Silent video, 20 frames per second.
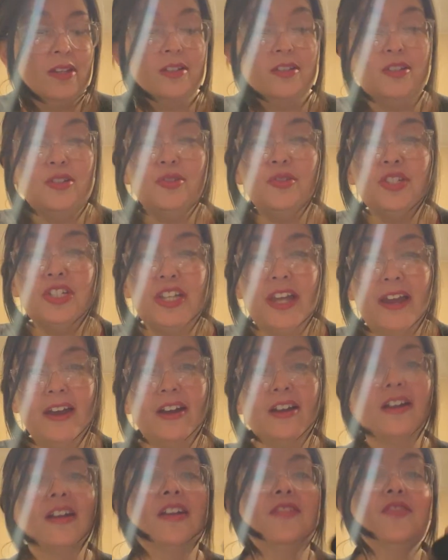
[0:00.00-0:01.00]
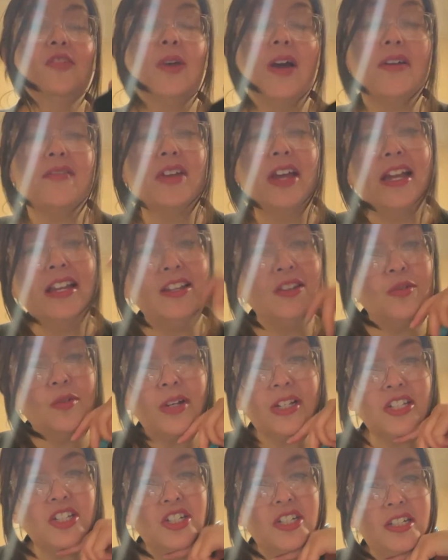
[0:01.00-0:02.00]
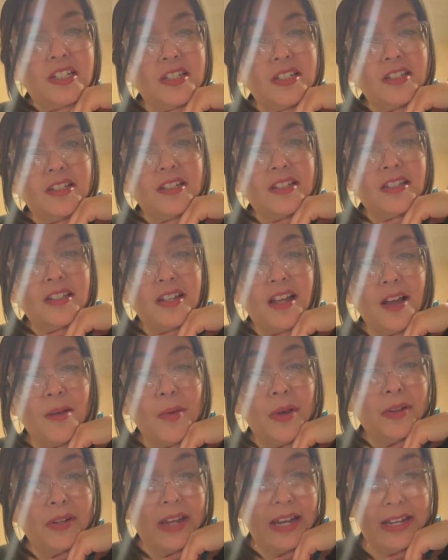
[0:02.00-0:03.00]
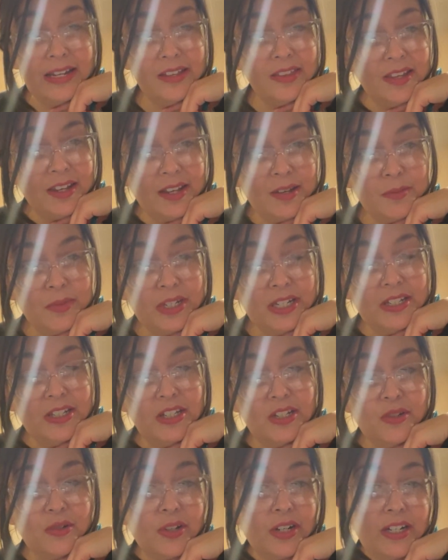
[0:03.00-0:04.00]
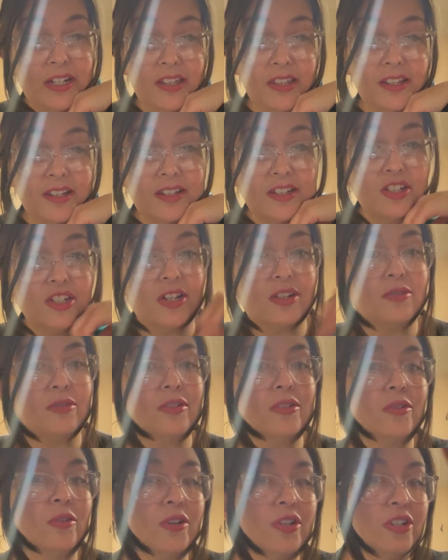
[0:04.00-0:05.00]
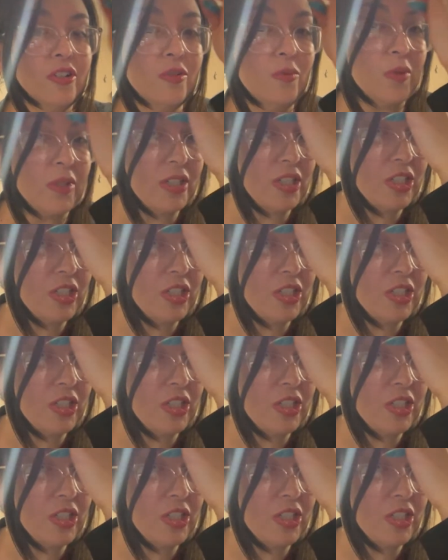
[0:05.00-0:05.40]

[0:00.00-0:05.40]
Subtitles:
Do share if you have any questions about anything I'm teaching or anything in general, or you want